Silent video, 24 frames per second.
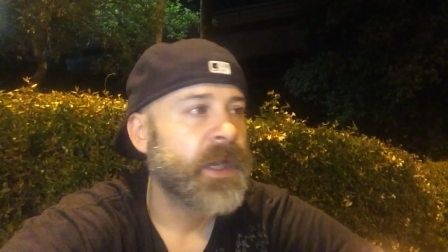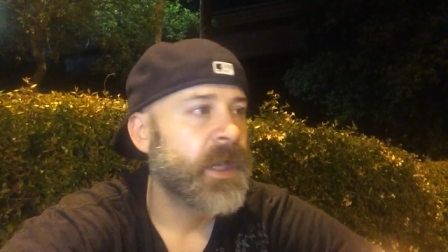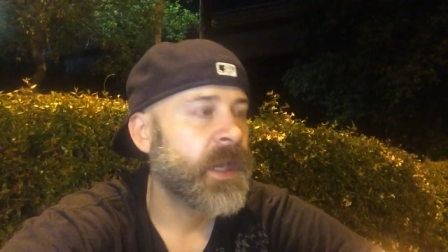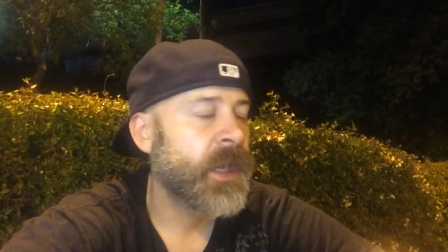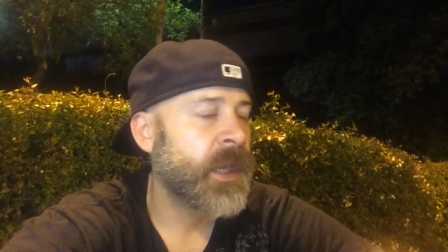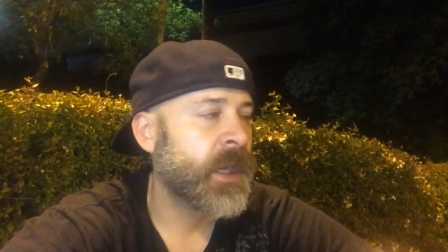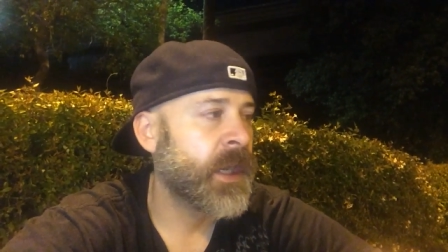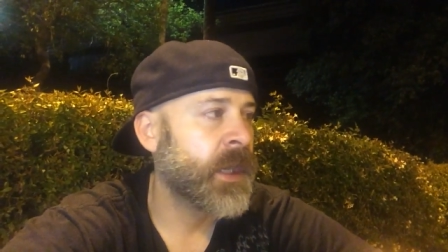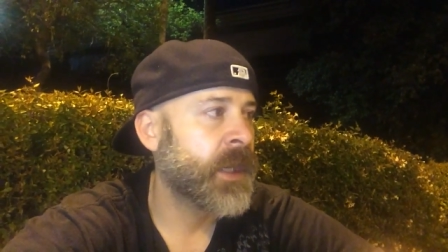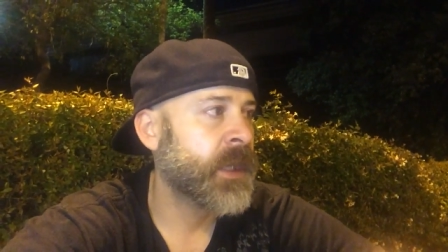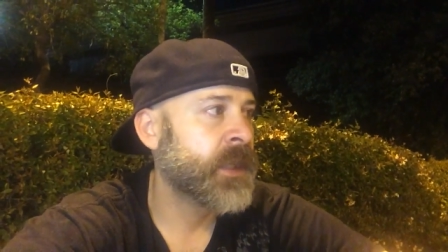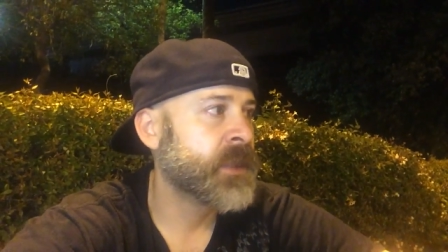
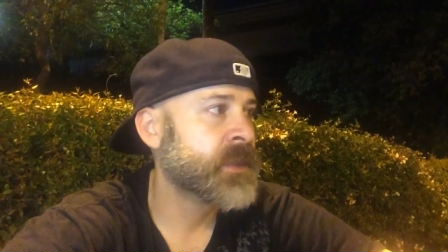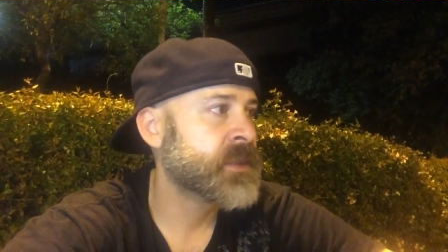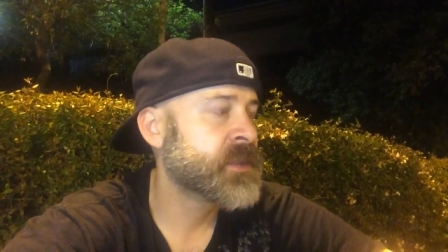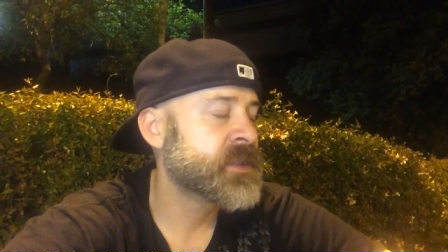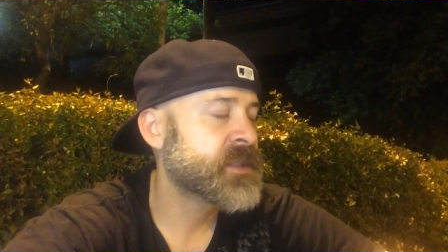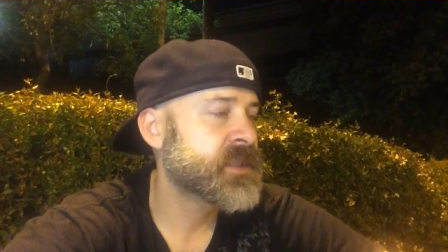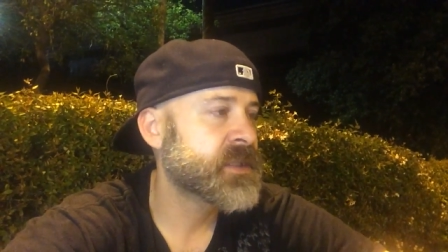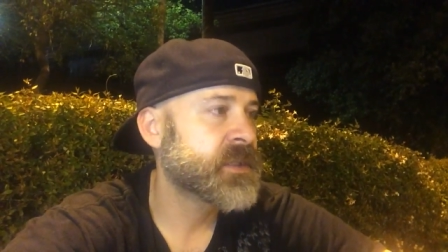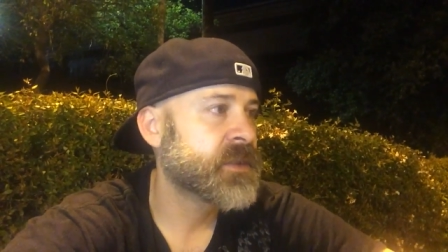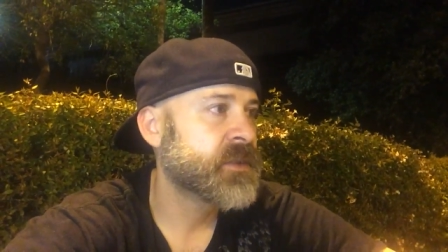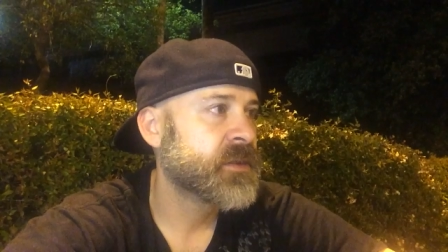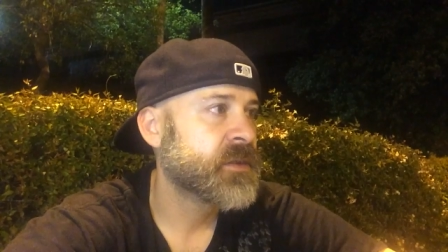And
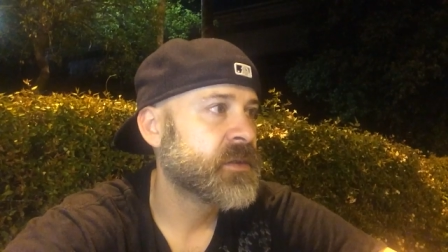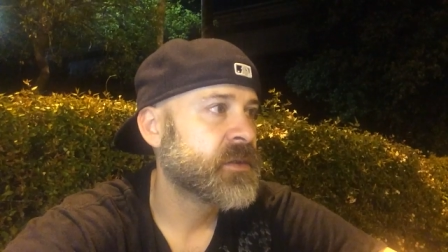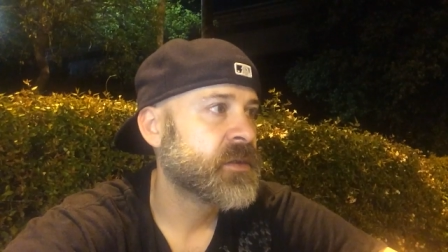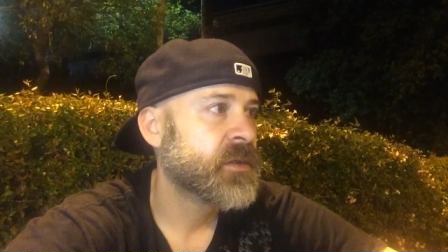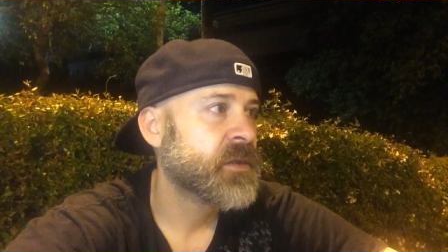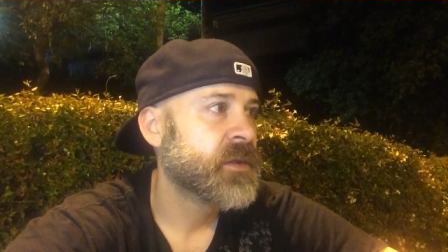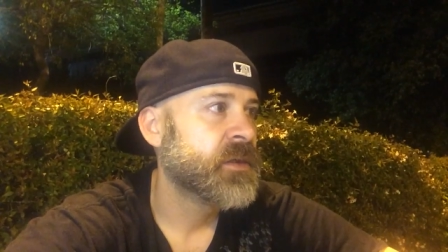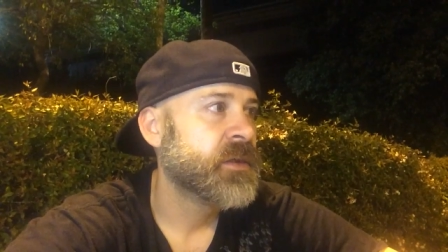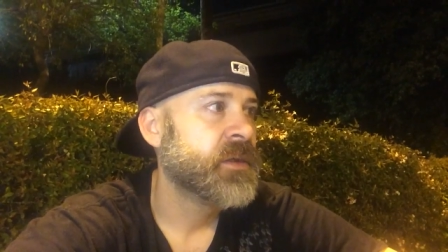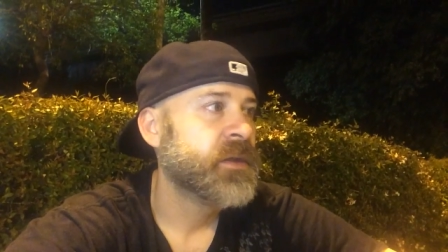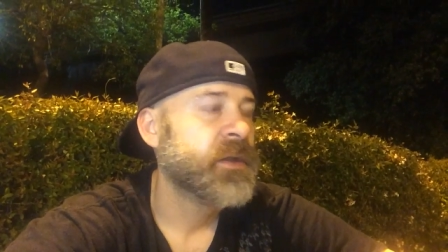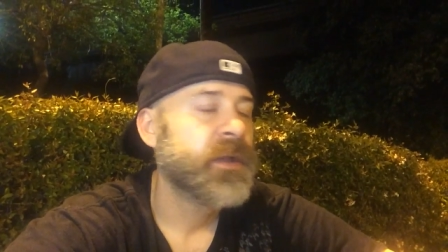
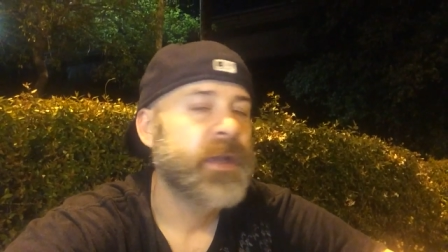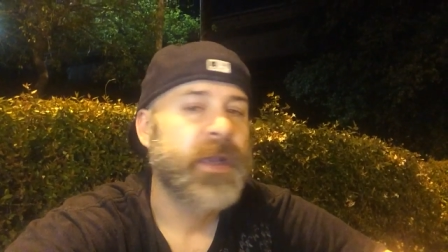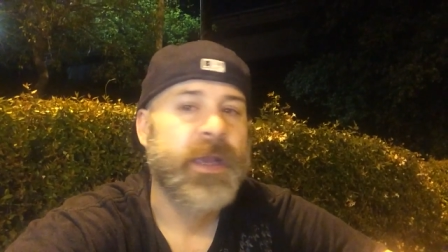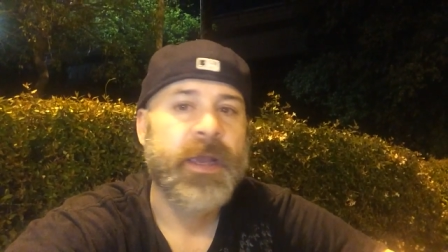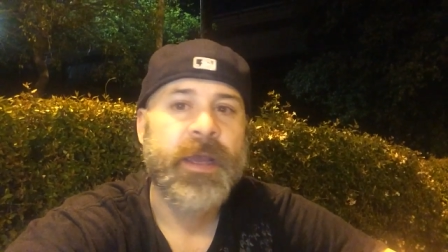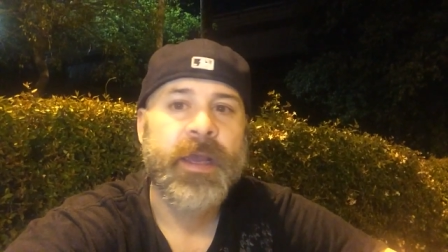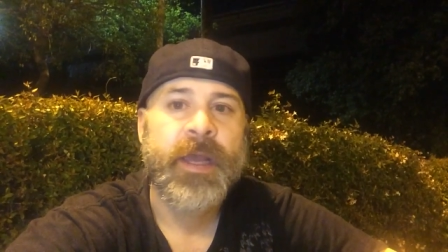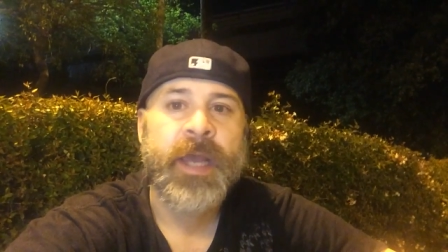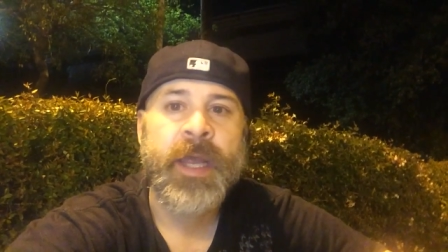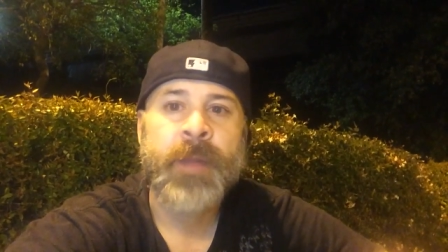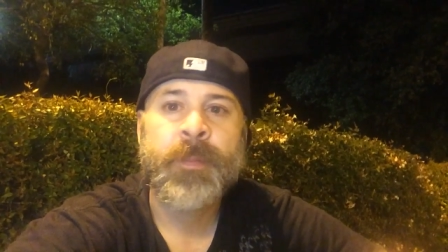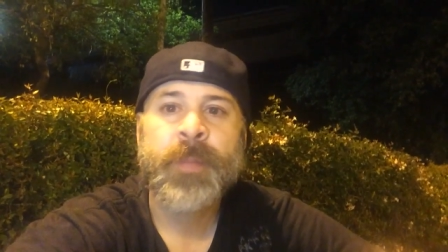
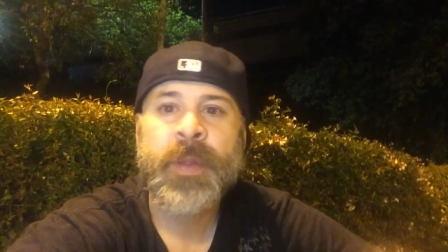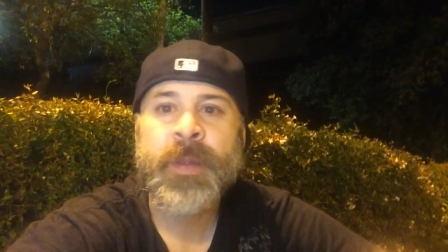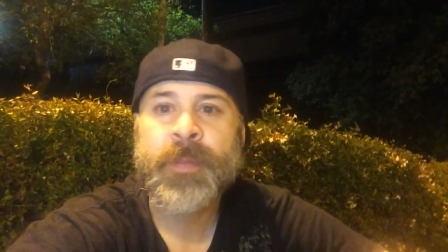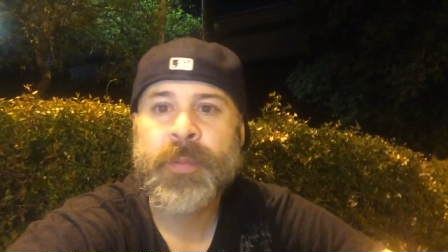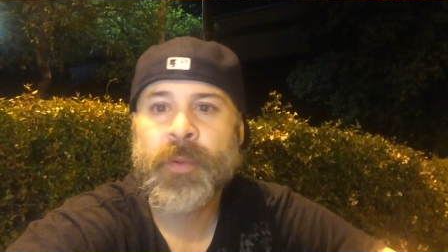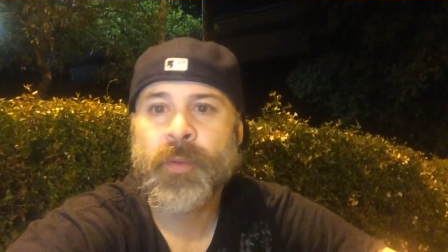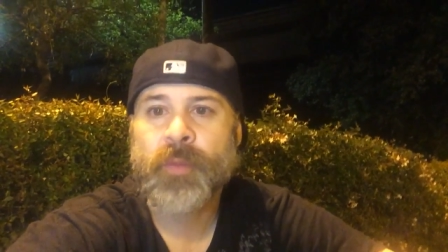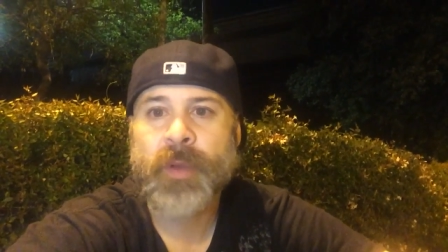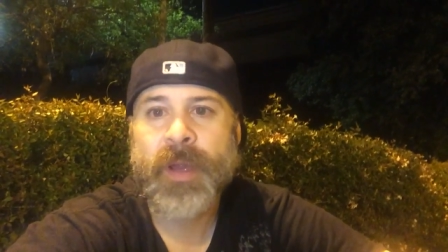people